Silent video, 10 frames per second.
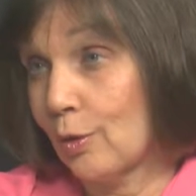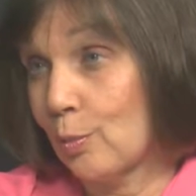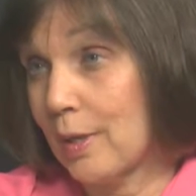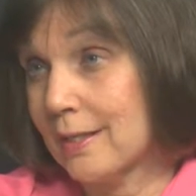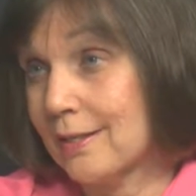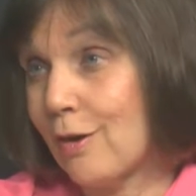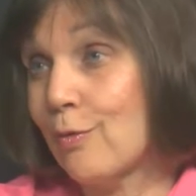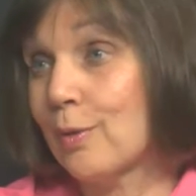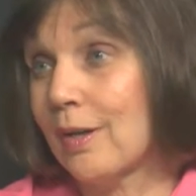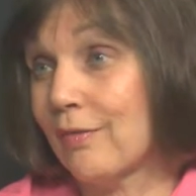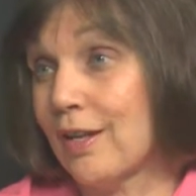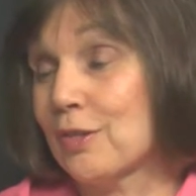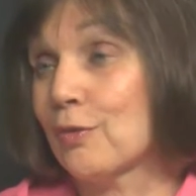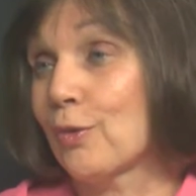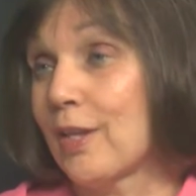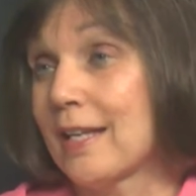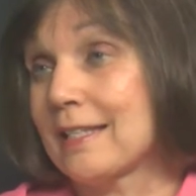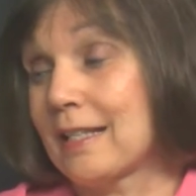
loan myself when I've asked for things,